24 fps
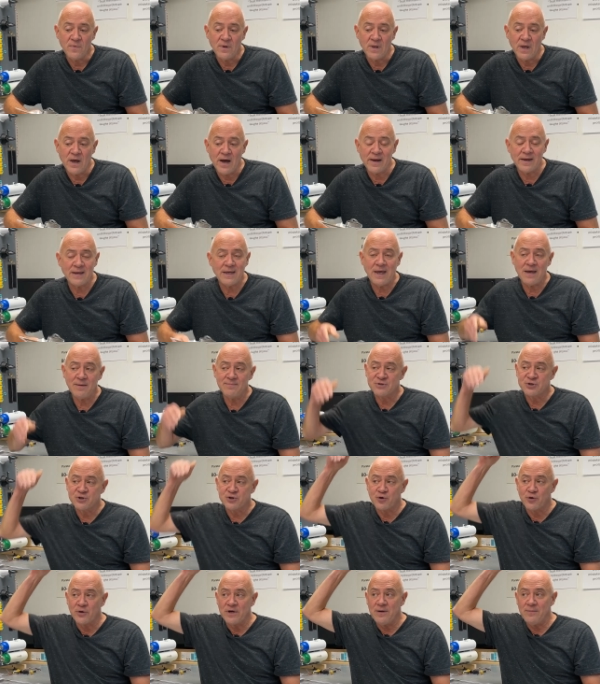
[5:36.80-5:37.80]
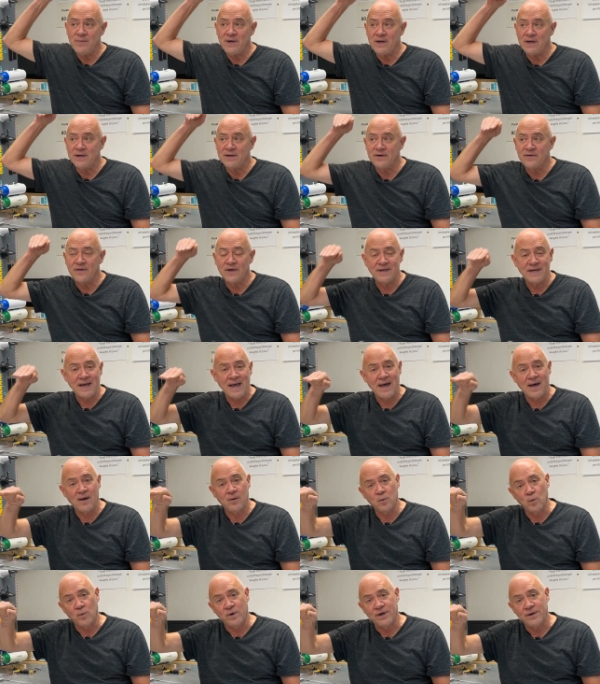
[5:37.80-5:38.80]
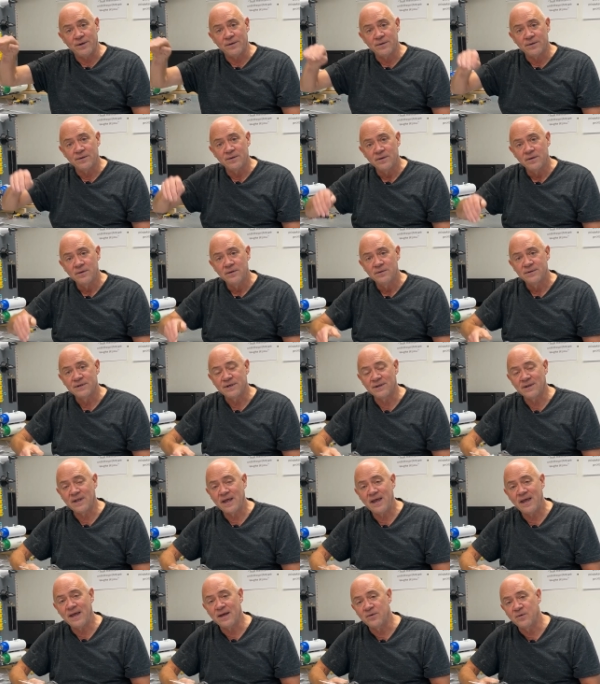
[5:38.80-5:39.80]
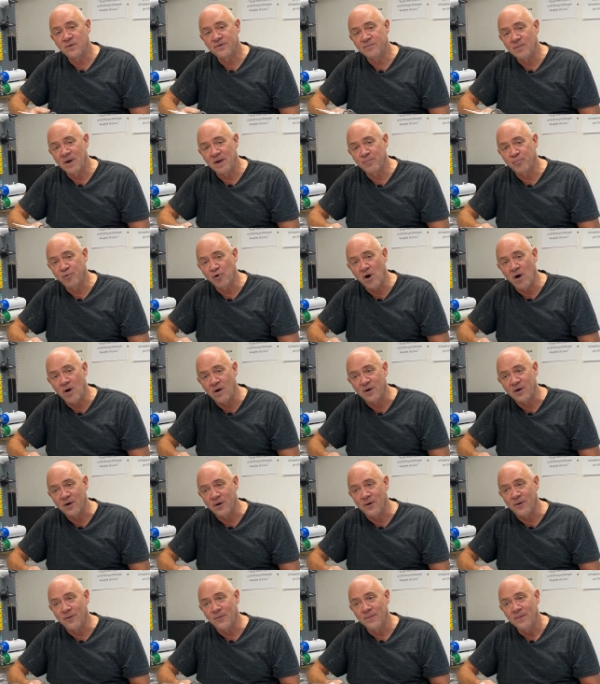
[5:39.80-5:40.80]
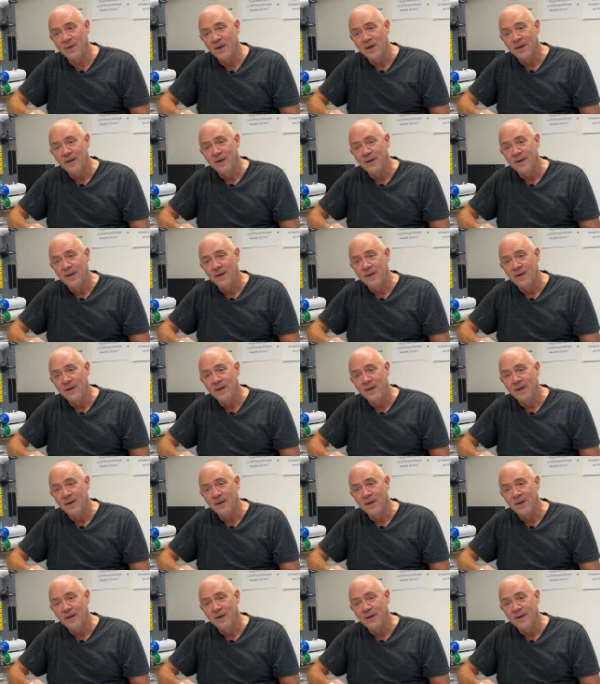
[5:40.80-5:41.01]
I came screaming into the downwind to land with my Bronco.